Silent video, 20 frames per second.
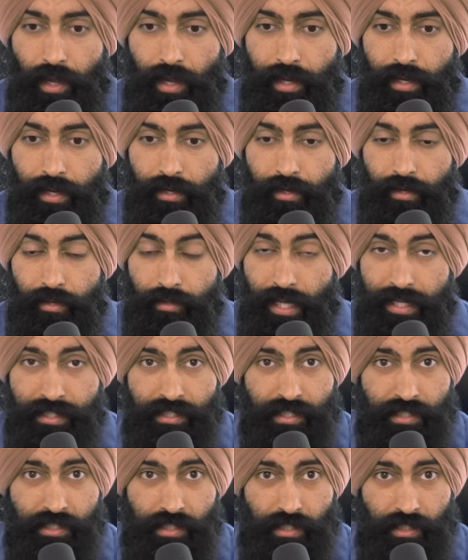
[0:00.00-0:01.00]
And
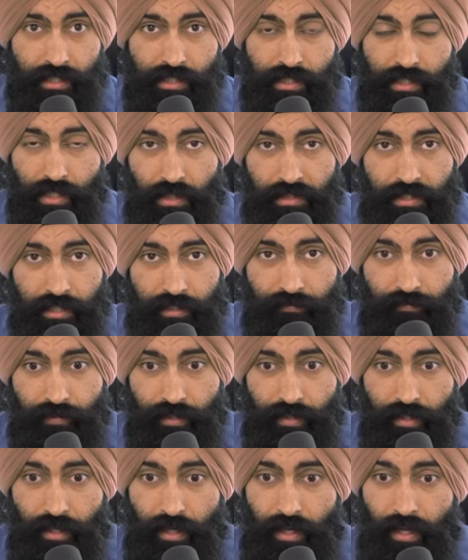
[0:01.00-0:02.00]
that's just the consulting
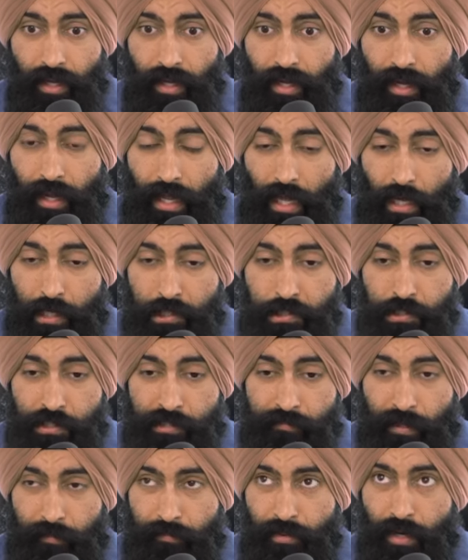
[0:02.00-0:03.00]
fee. I also
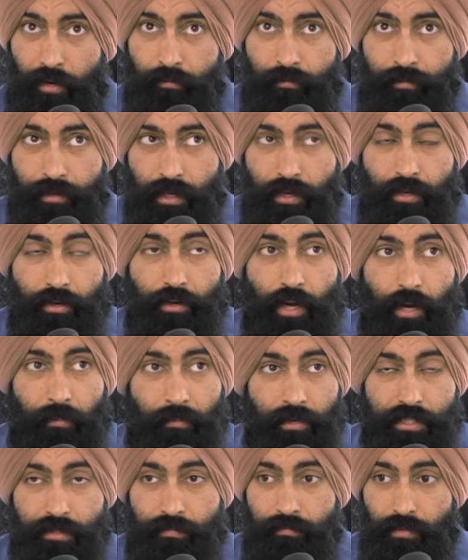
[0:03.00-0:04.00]
spent probably, I don't know how
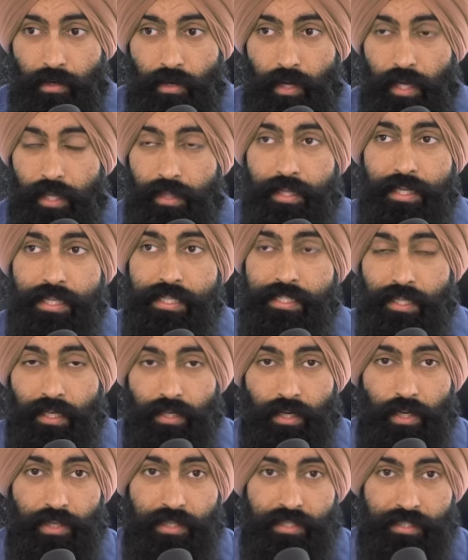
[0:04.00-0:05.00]
much, but at least
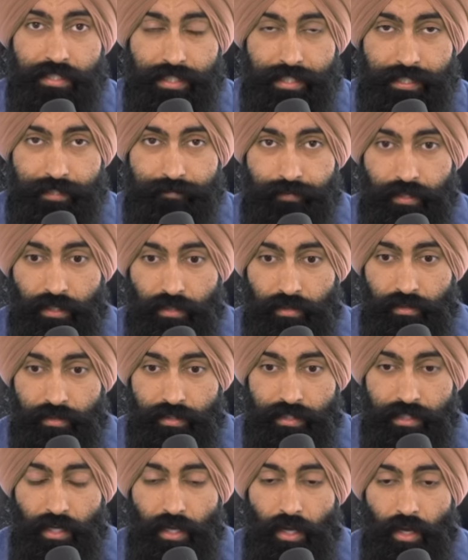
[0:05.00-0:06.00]
another six
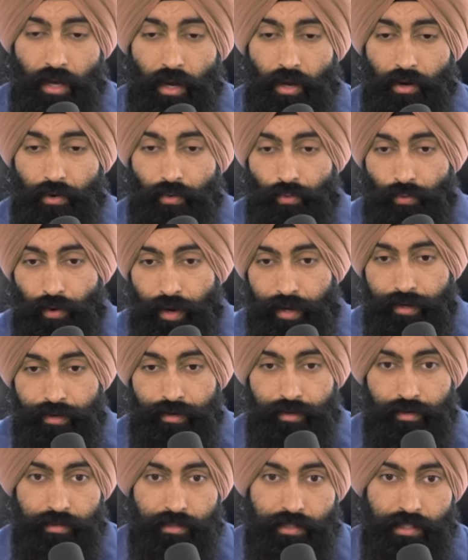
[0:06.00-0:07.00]
figures on
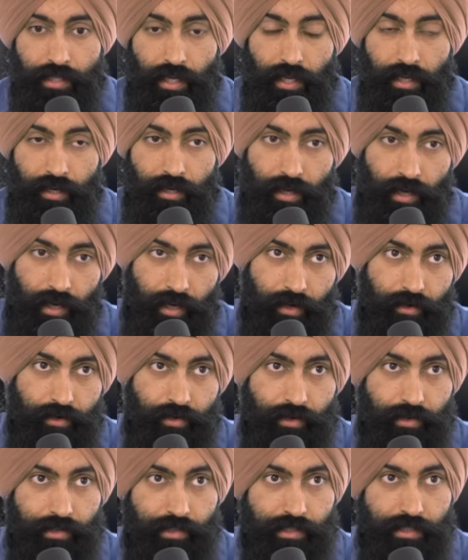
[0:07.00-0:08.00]
writers and
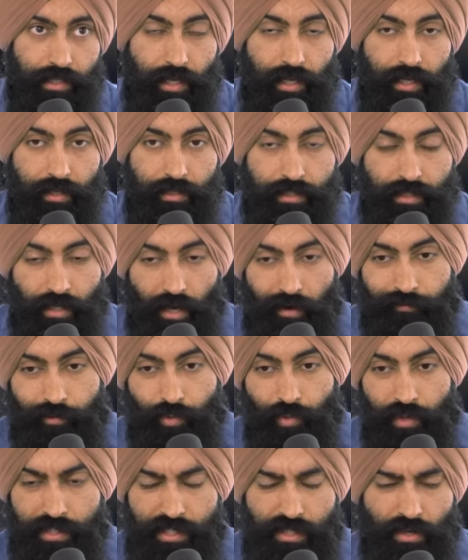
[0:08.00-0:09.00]
editors and
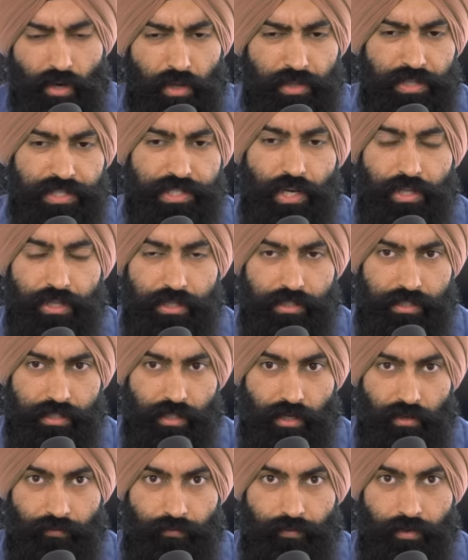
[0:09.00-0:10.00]
softwares and all this other
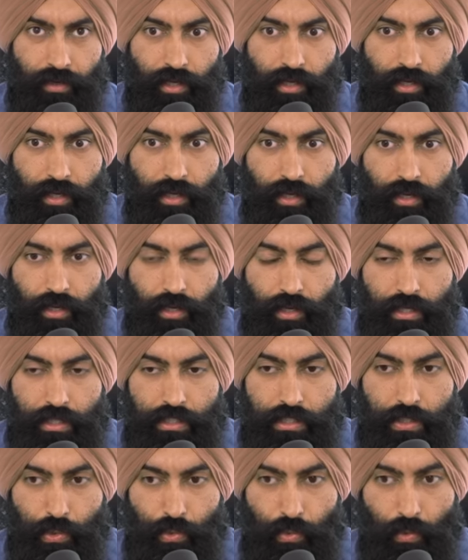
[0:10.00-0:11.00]
stuff
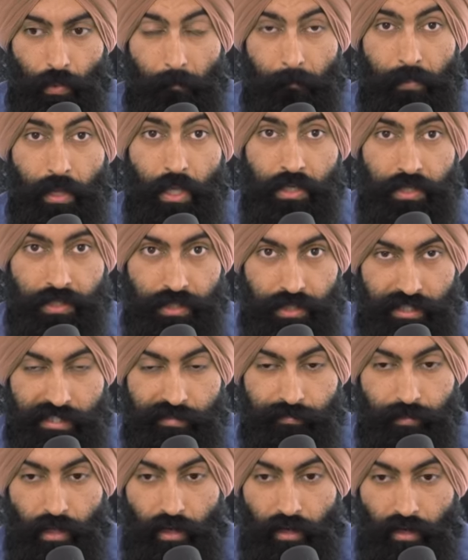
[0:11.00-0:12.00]
to build
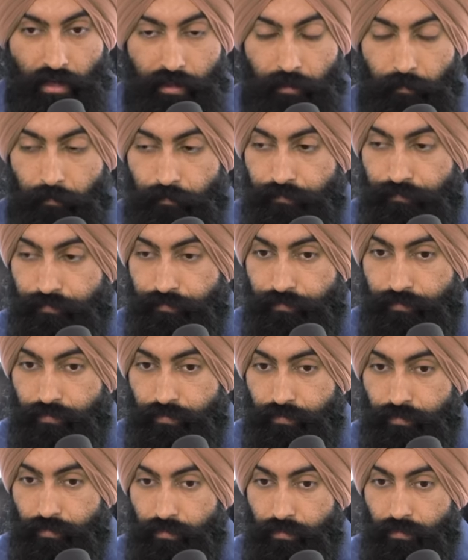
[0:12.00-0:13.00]
this blog.
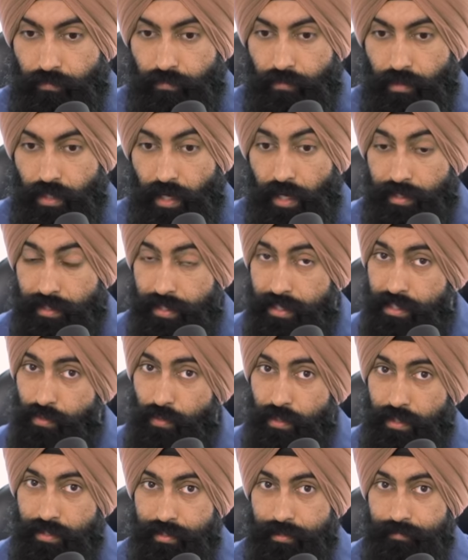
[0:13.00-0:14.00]
And
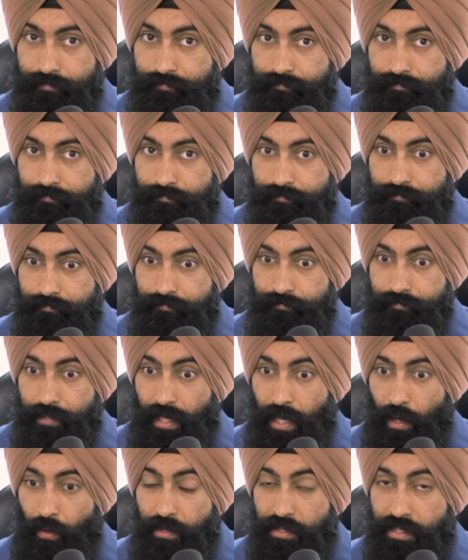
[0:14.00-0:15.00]
guess what?
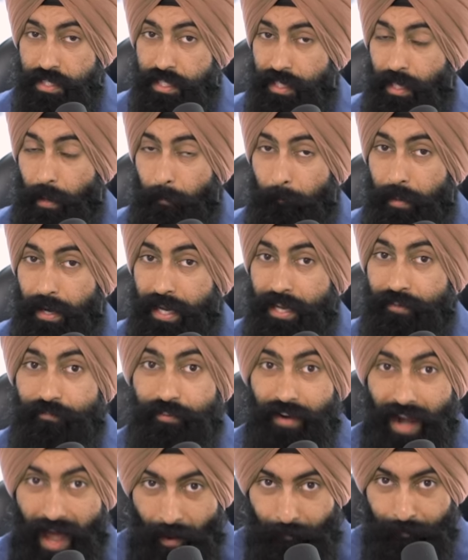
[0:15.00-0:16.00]
It was a
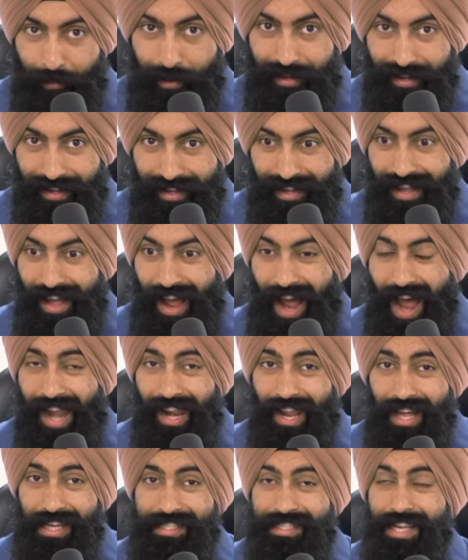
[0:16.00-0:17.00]
complete flop. I
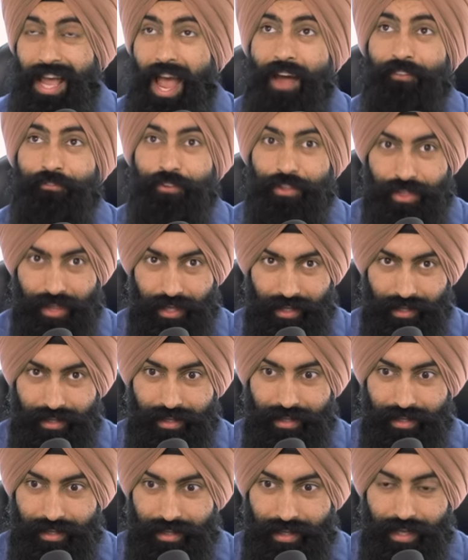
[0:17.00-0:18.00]
lost everything
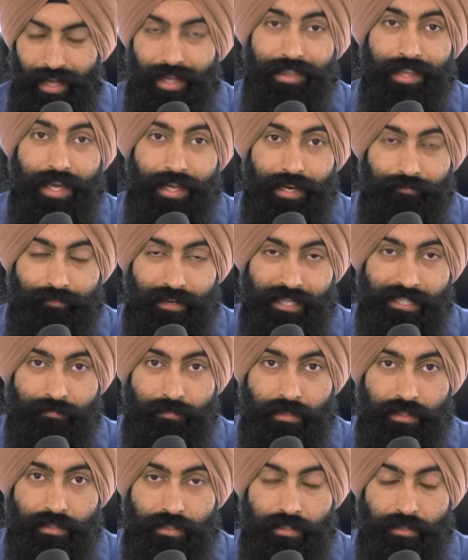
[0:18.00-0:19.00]
in that
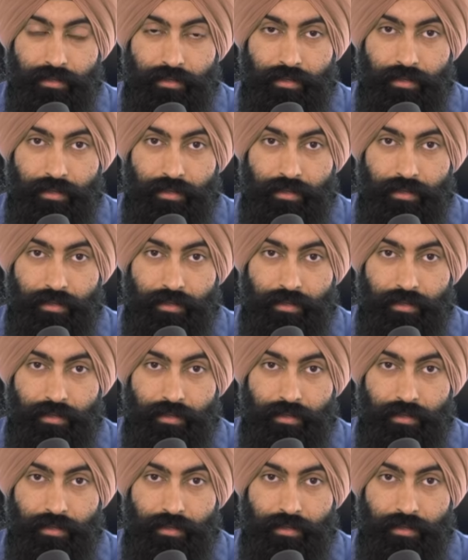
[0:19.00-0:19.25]
investment.